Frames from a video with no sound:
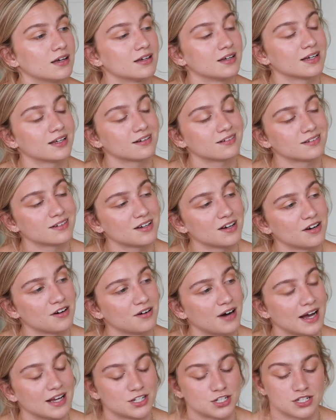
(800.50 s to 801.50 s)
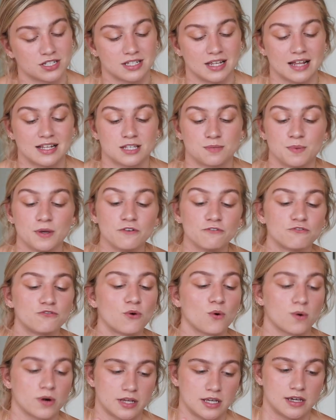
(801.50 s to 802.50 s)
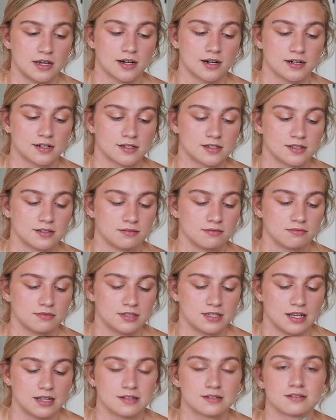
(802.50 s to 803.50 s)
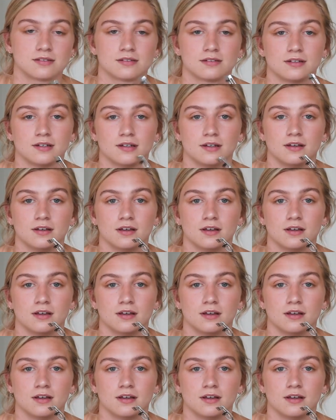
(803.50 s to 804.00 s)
I don't know, it's been 4 years since